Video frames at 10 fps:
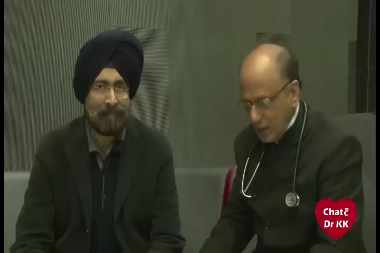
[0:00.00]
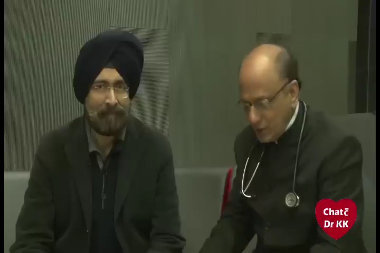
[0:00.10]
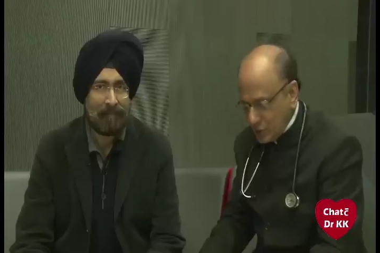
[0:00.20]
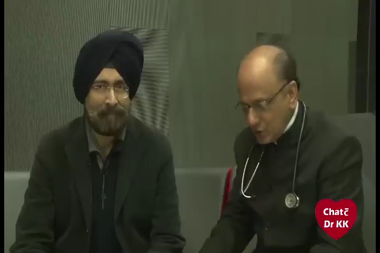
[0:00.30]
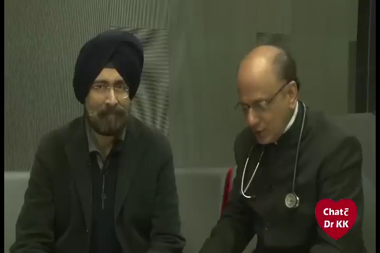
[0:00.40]

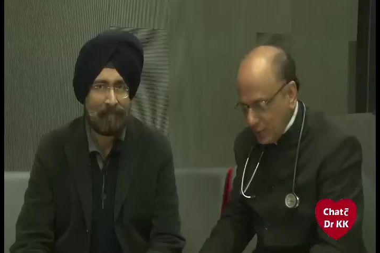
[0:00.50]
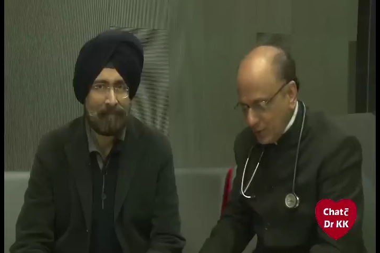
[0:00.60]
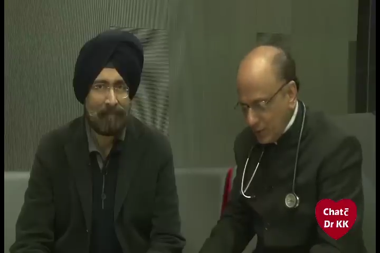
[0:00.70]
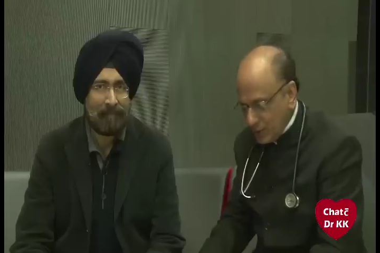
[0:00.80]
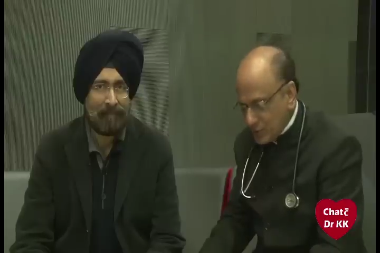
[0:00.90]
Speaker 1: and
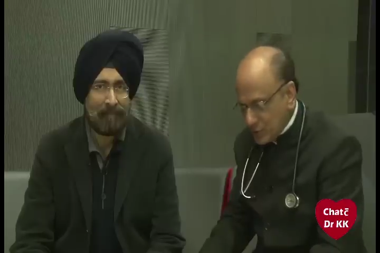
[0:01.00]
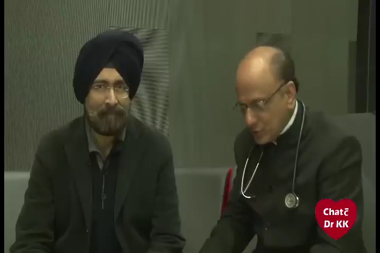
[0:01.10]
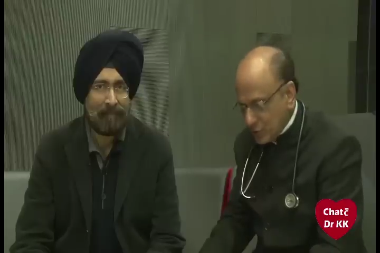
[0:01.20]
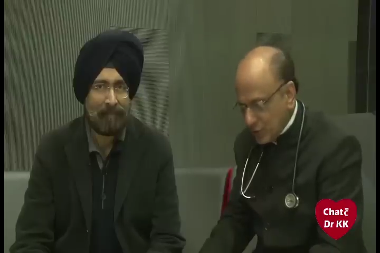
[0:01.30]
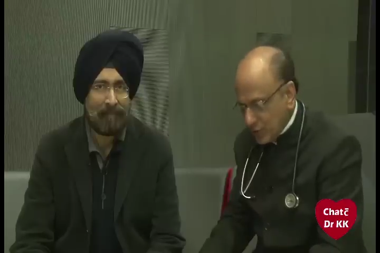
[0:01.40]
Chairman of
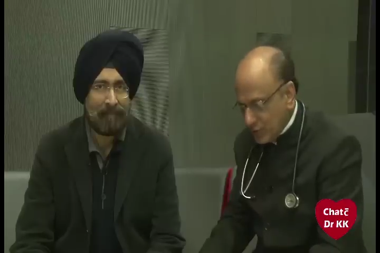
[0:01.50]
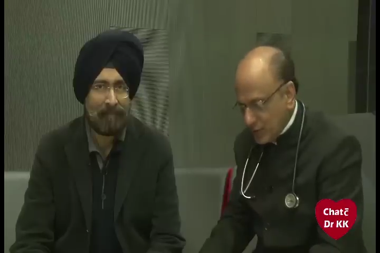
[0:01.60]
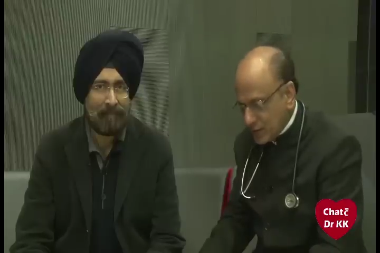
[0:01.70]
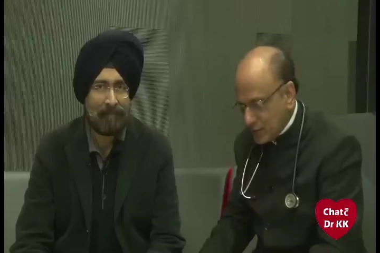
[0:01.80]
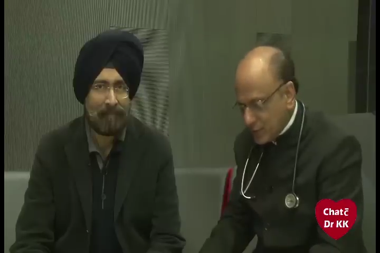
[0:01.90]
Institute of Liver
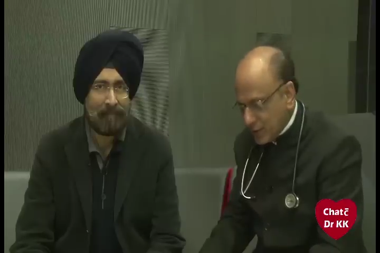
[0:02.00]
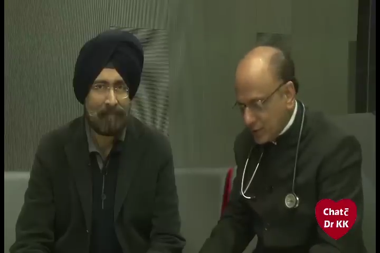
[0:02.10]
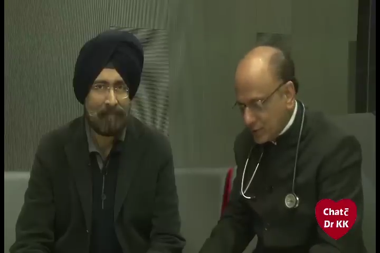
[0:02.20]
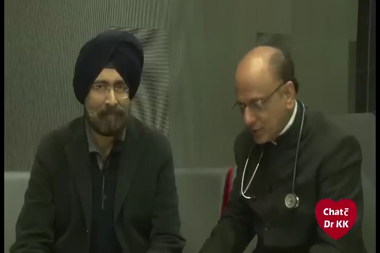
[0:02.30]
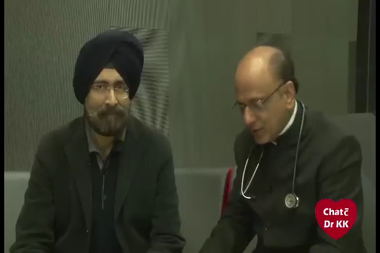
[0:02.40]

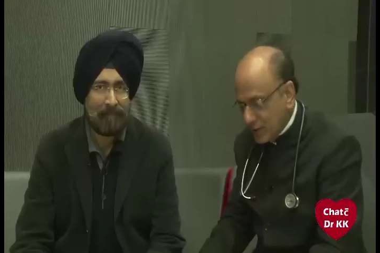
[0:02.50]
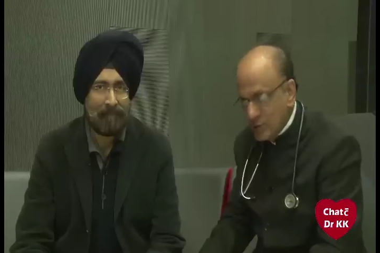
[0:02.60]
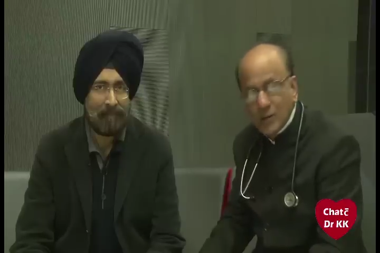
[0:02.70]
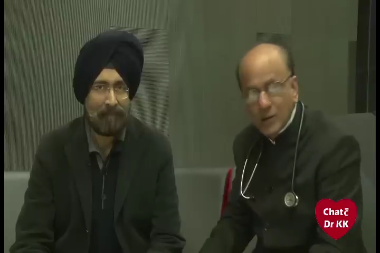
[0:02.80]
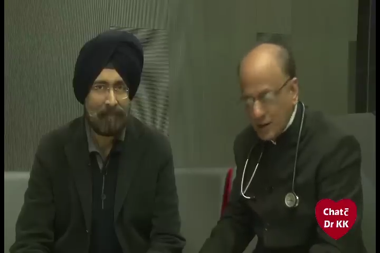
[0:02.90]
Transplantation and
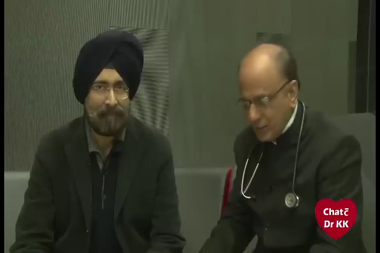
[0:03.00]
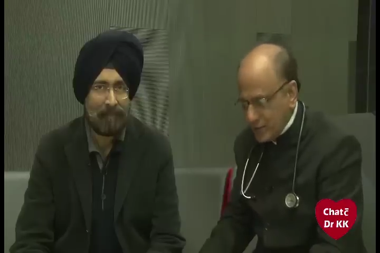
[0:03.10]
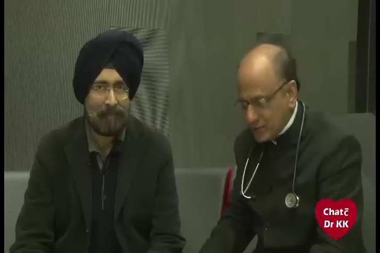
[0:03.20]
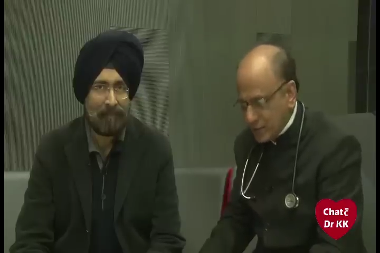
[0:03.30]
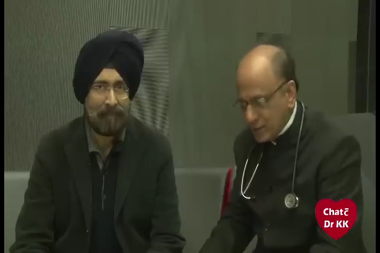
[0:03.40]
Regenerative
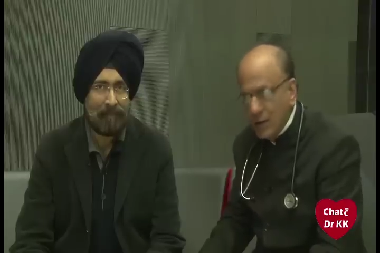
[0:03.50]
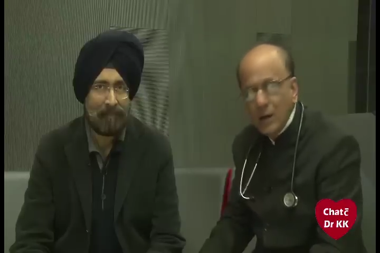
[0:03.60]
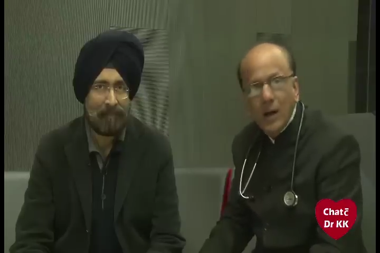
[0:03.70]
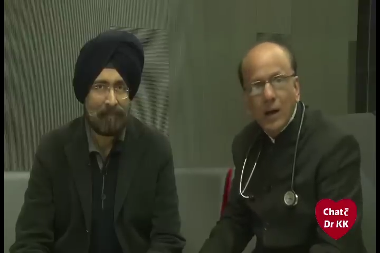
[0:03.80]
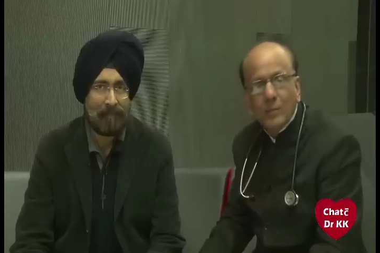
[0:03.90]
Medicine
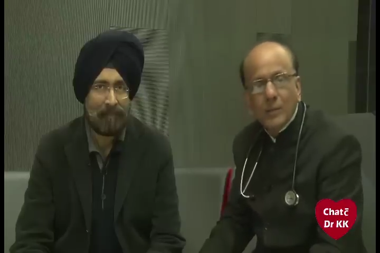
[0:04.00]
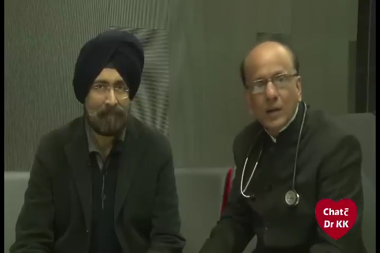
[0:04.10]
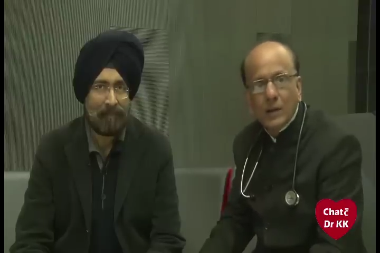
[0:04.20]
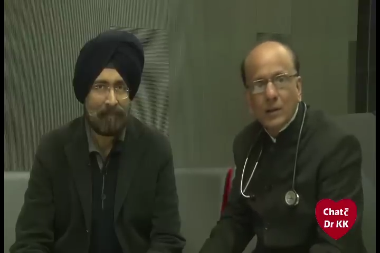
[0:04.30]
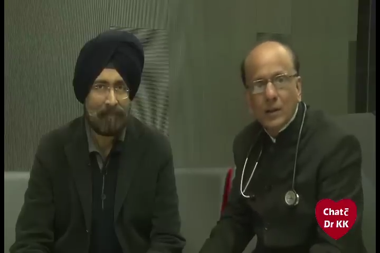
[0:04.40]
at
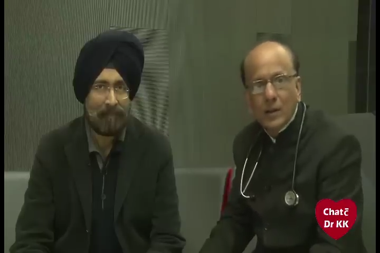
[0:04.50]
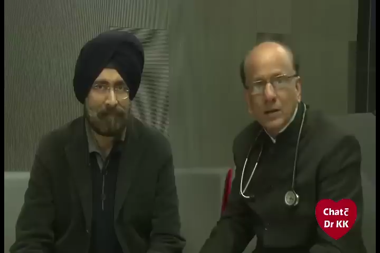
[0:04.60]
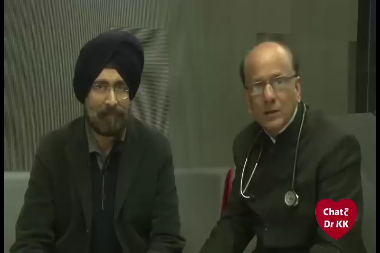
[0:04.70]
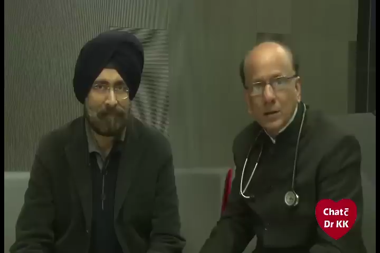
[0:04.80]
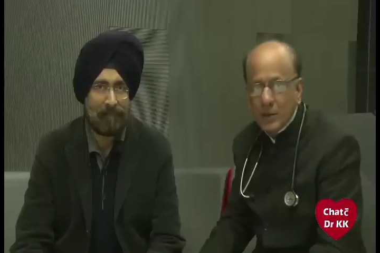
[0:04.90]
Medanta,
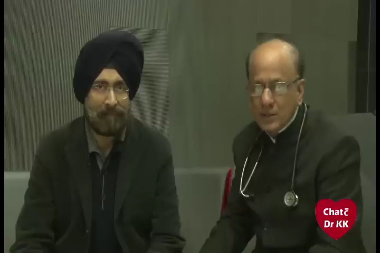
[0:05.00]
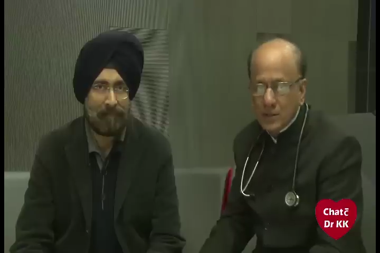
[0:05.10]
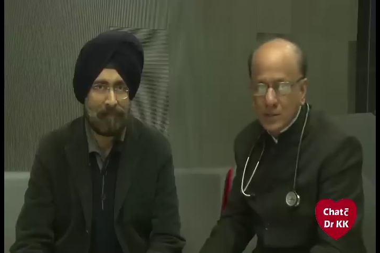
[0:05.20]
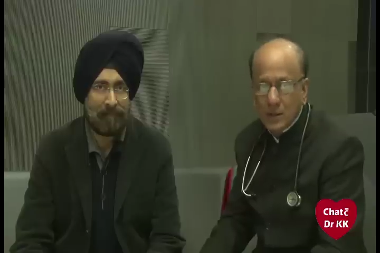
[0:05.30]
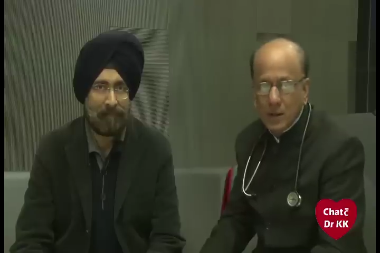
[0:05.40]
the
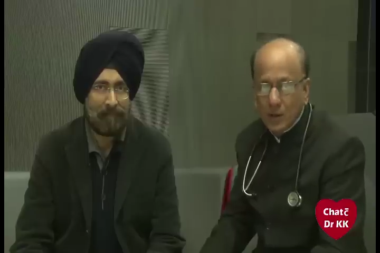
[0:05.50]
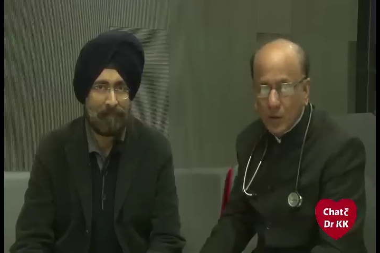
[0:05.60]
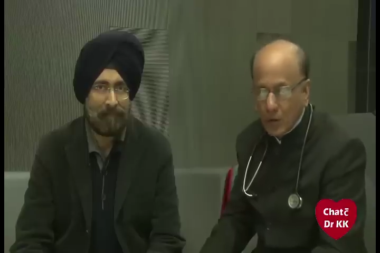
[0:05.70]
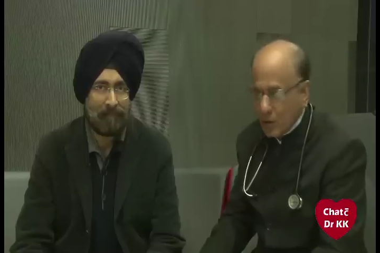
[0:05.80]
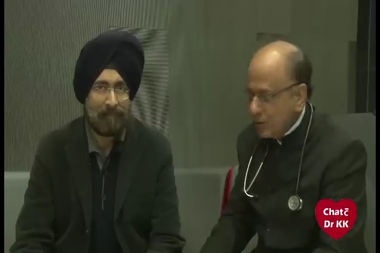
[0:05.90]
Medicity in
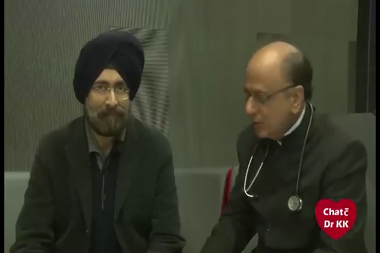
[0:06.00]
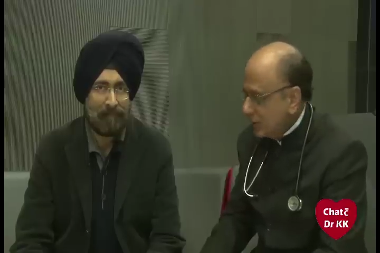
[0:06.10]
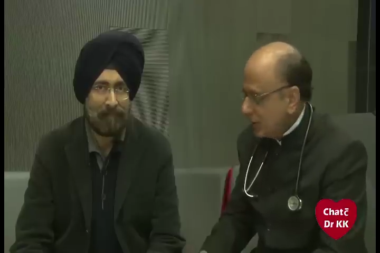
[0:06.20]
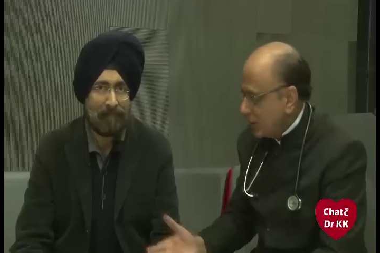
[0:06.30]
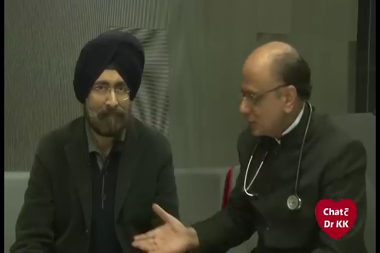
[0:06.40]
Gurgaon.
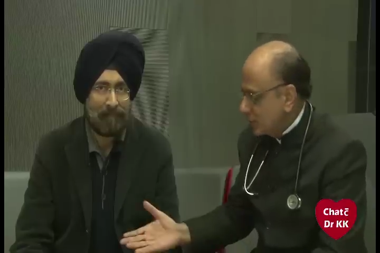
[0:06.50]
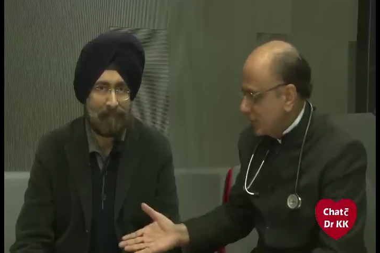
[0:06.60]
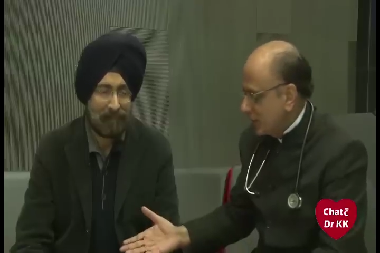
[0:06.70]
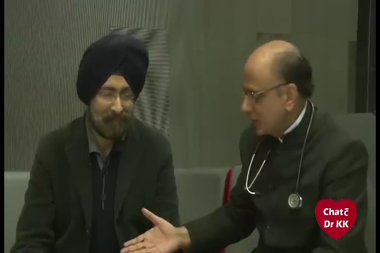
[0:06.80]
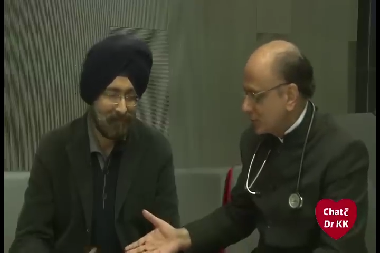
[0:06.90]
Thanks to be
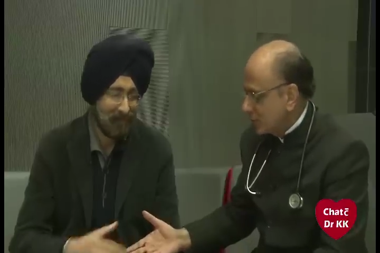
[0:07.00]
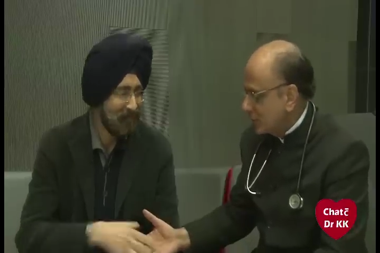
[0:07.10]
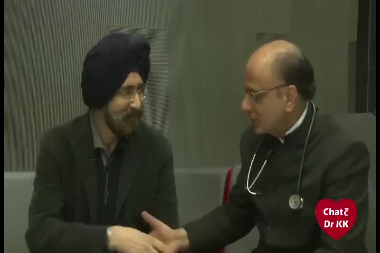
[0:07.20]
in our show.